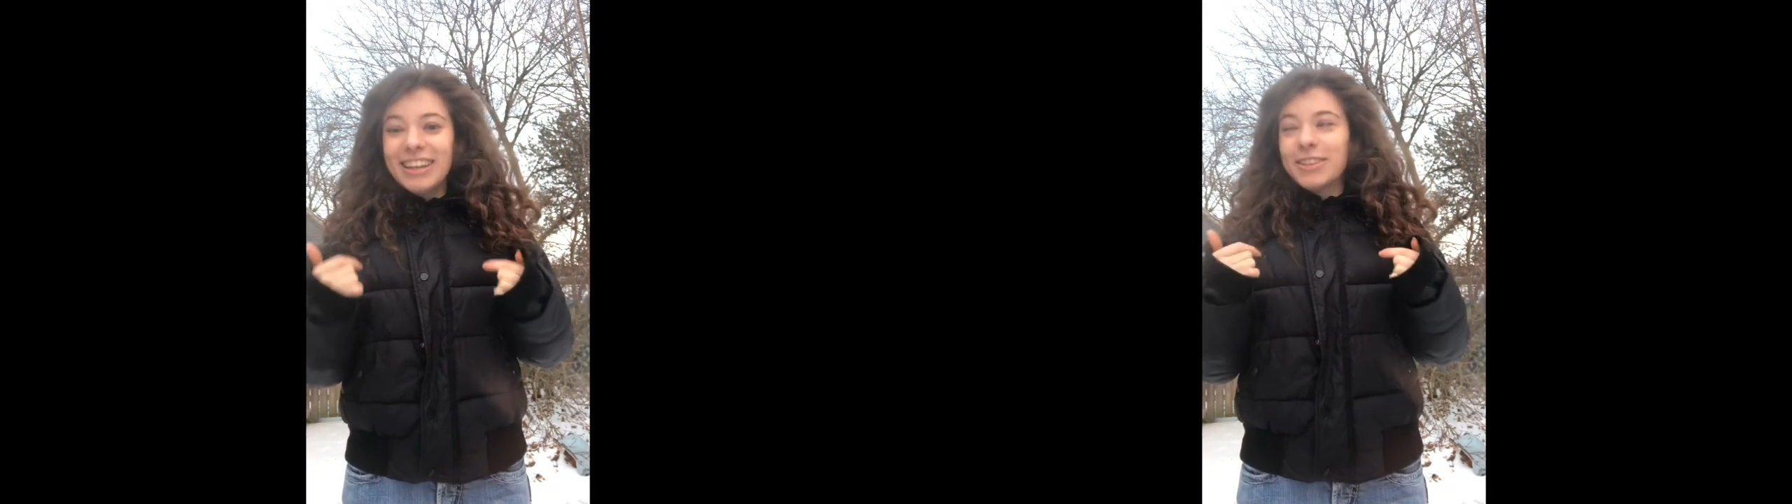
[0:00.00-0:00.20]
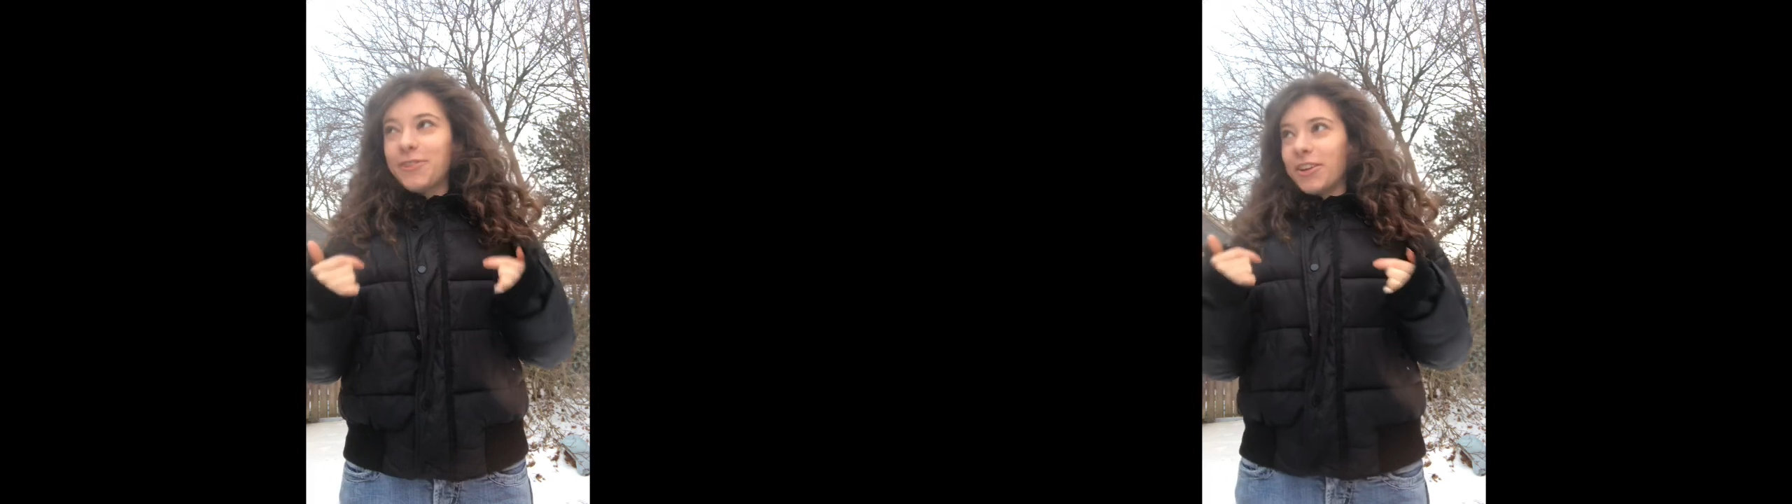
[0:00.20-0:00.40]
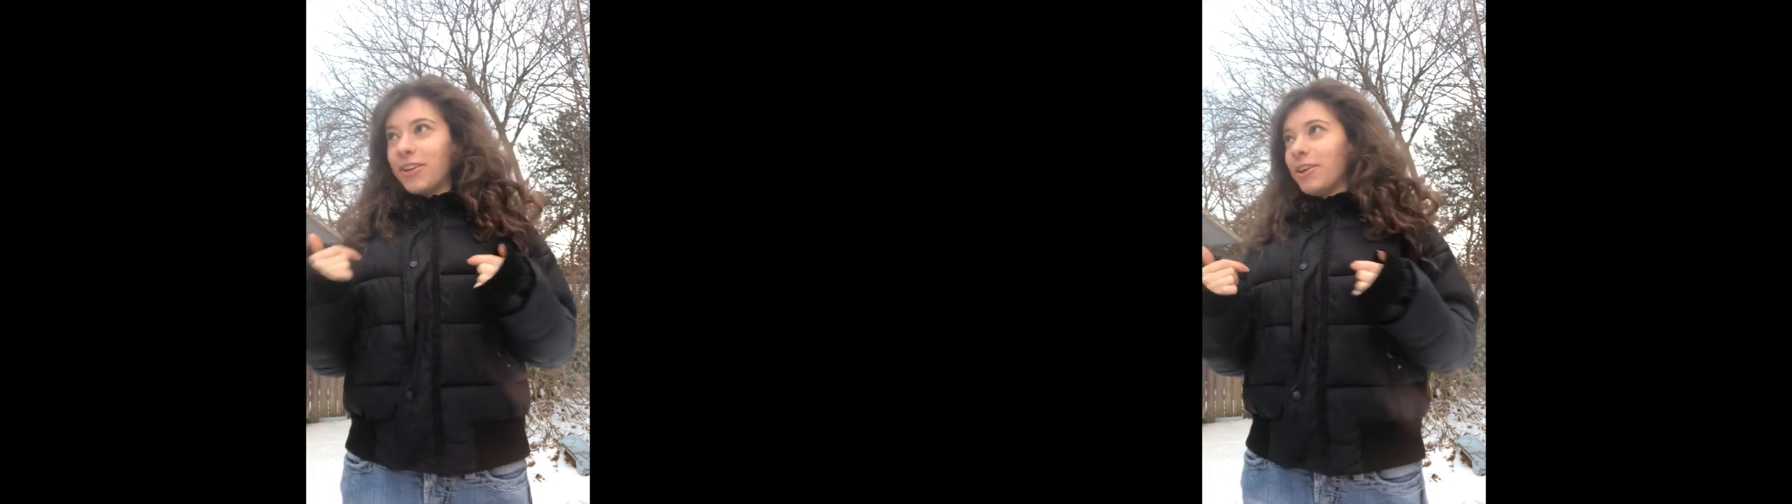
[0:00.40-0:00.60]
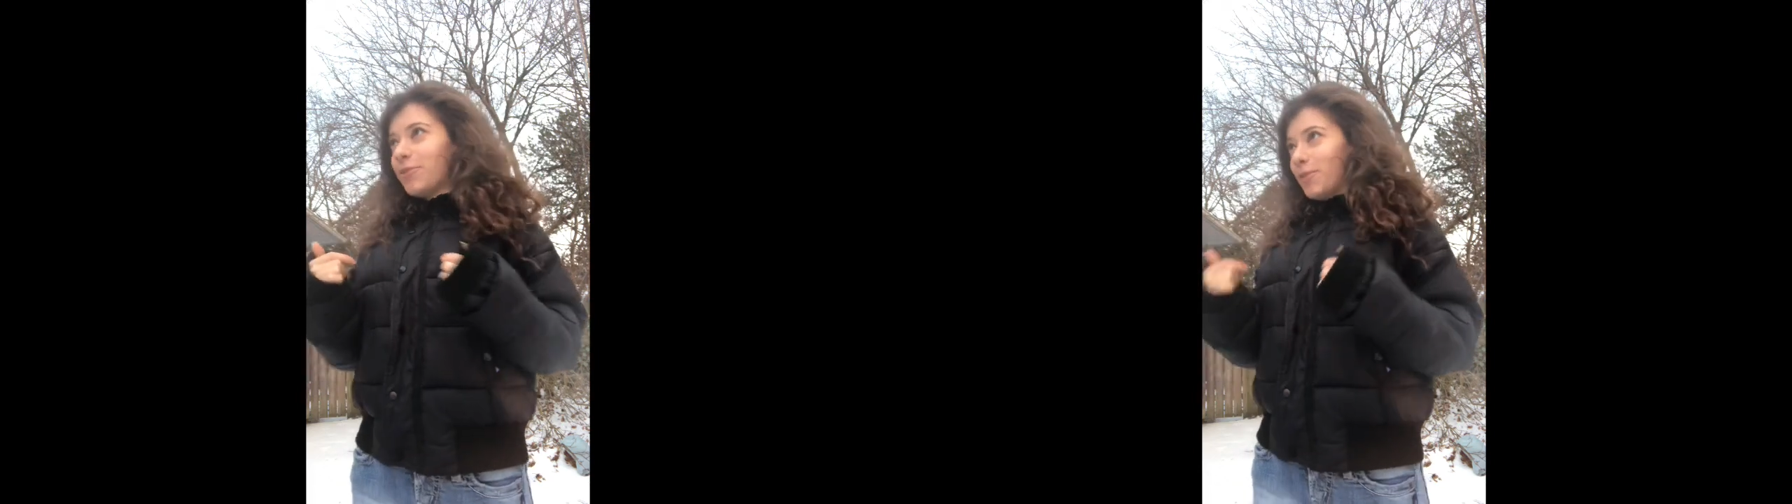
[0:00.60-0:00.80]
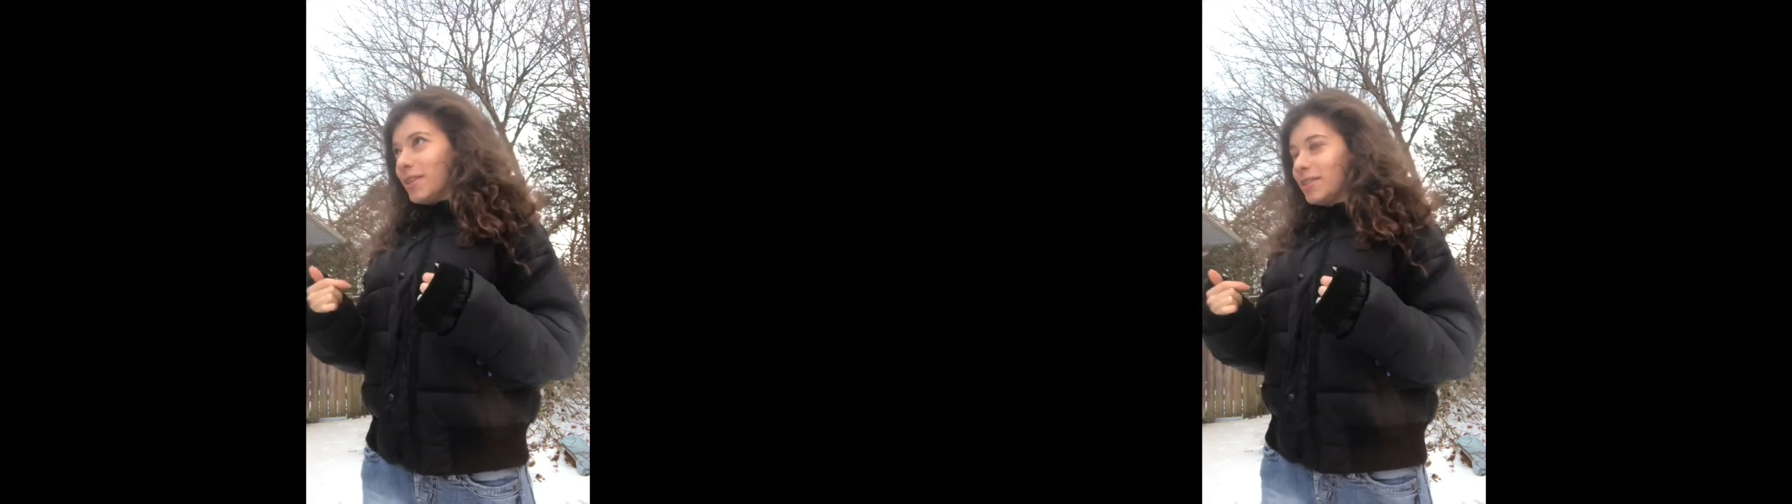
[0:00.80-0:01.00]
to figure it
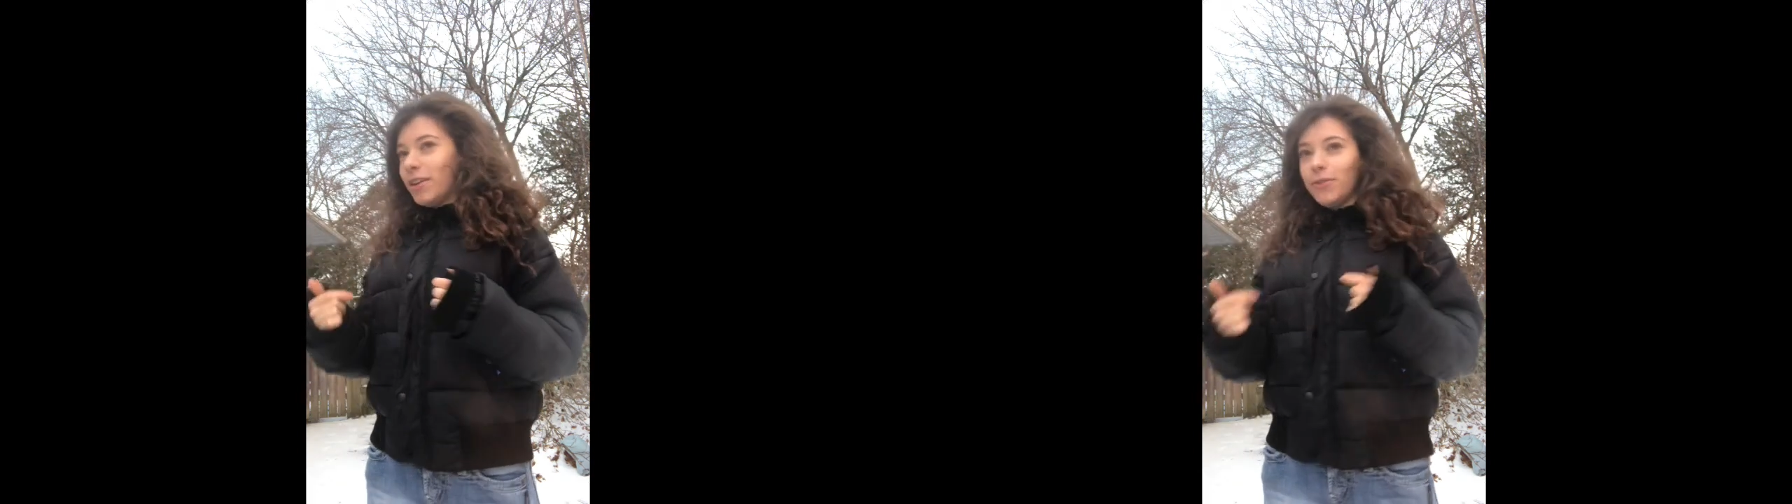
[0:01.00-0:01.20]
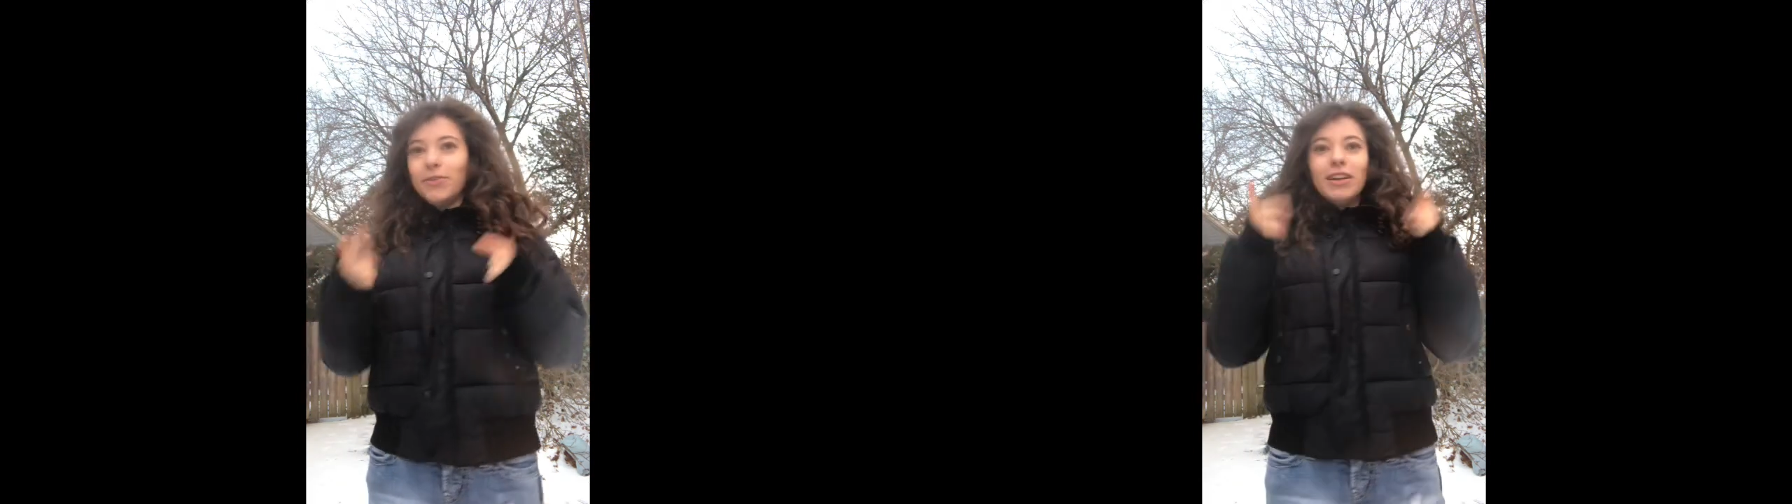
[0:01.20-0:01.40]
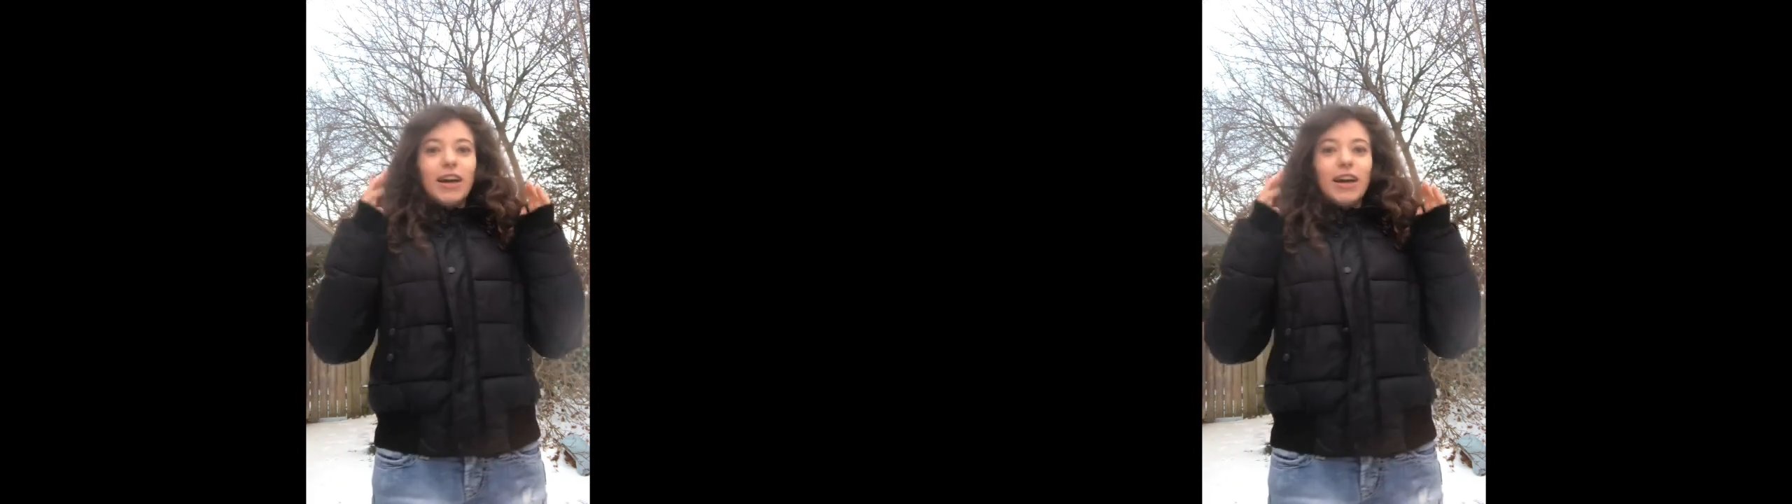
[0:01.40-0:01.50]
out for myself,